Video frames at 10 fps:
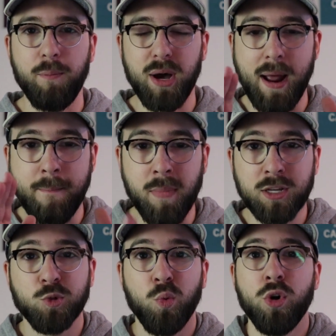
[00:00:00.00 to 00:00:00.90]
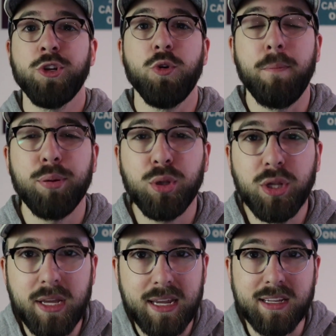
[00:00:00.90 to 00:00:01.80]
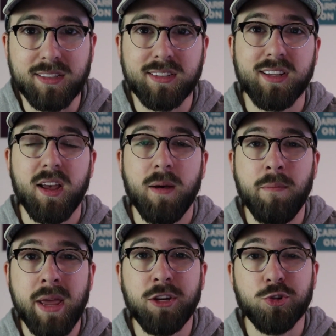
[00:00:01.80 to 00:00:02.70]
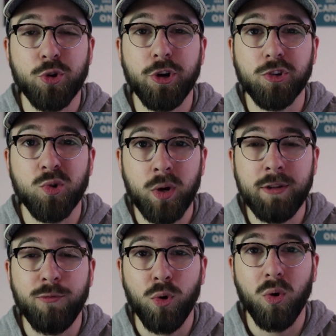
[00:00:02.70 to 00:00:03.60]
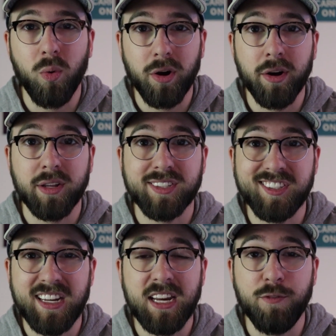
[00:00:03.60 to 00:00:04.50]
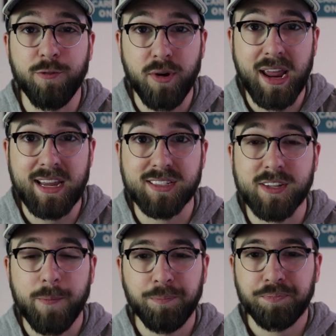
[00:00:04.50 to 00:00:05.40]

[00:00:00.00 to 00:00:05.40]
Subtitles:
but I must warn you, please make sure your 24-word seed phrase